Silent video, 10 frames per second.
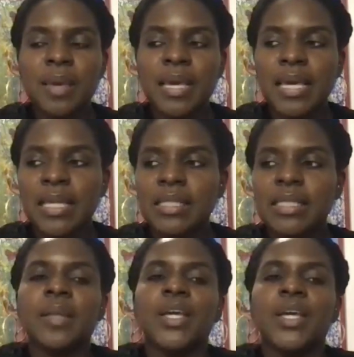but just
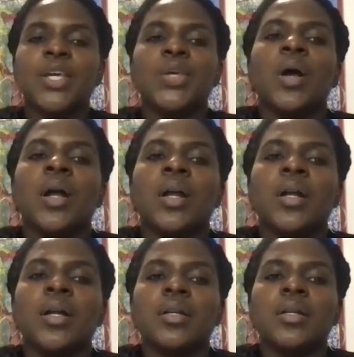to make it seem
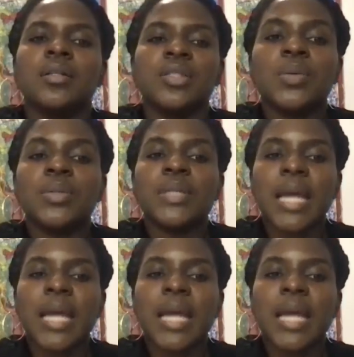like you are